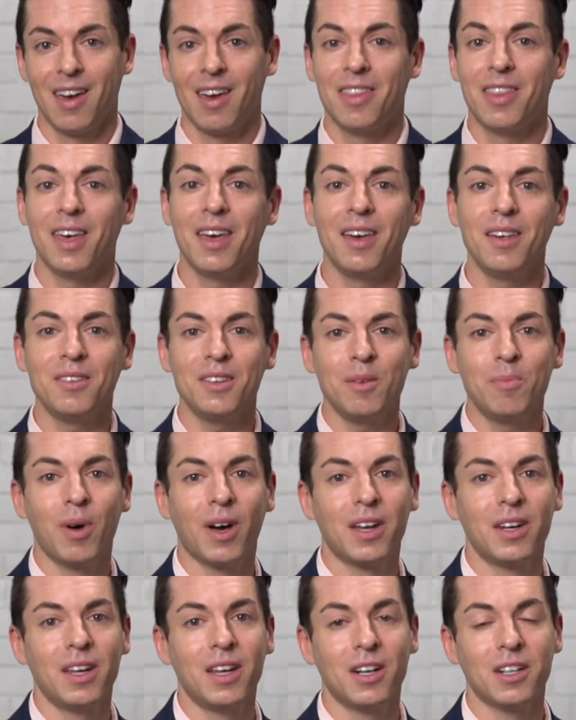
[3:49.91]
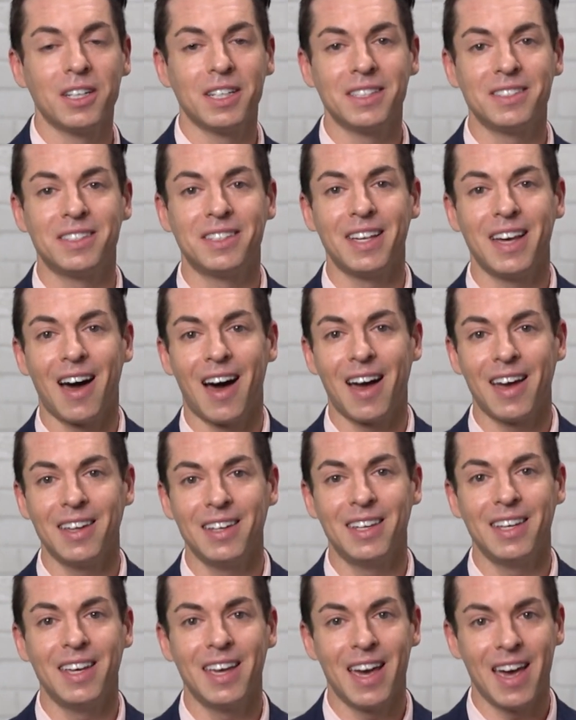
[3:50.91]
The easy button here is the
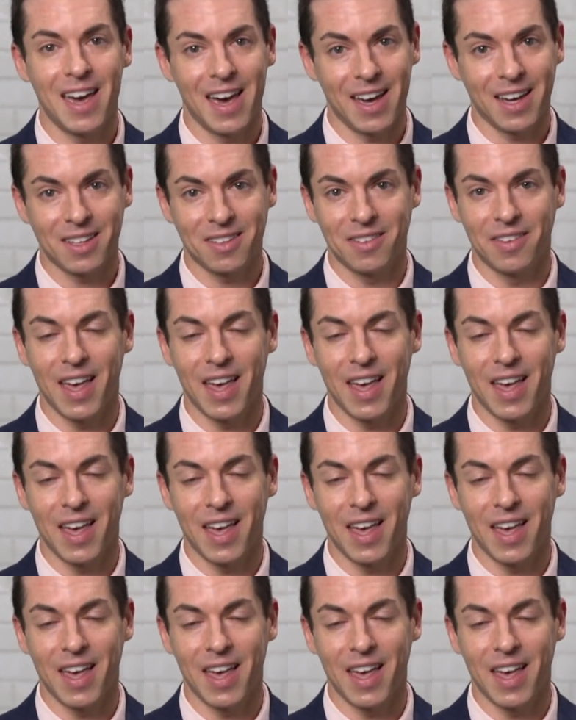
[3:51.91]
IDX.